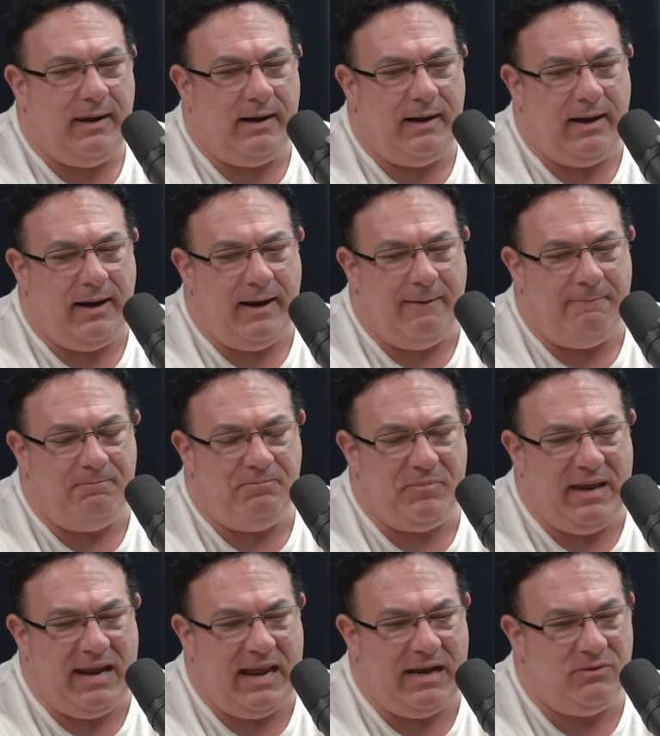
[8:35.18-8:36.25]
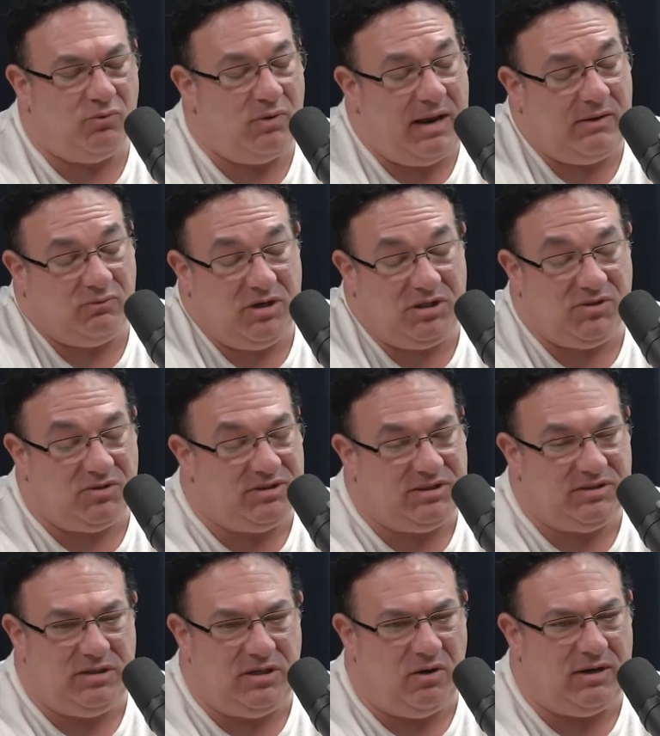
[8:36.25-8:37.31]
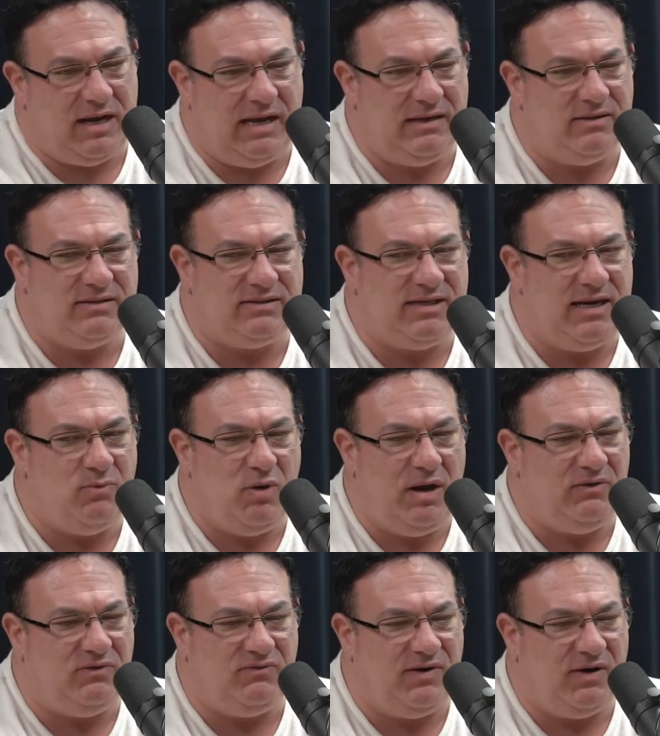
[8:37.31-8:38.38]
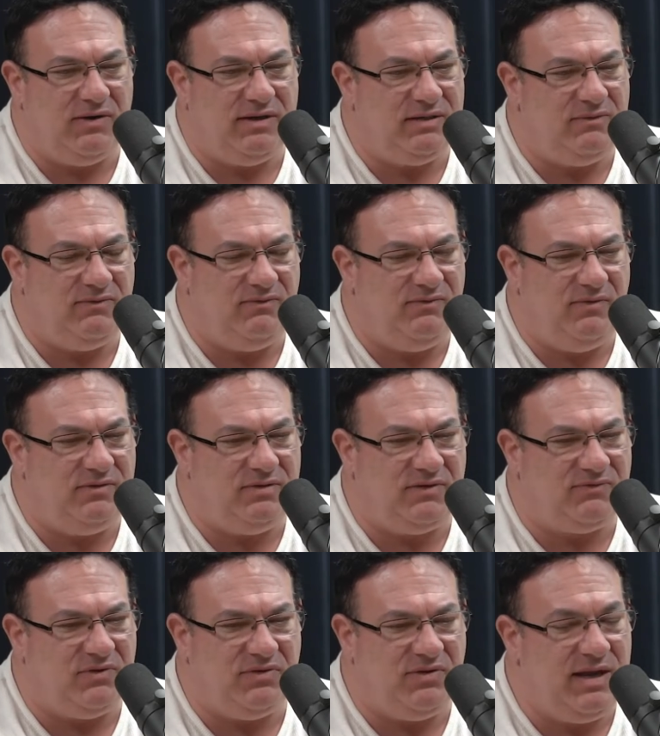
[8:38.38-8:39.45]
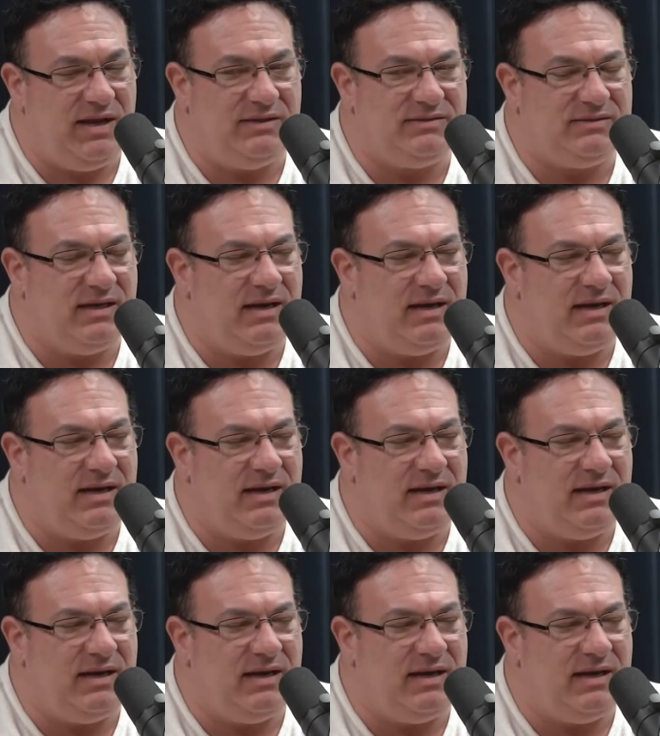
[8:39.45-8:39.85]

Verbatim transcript: Um, and and Richard's you know kind of the same way, the very different things.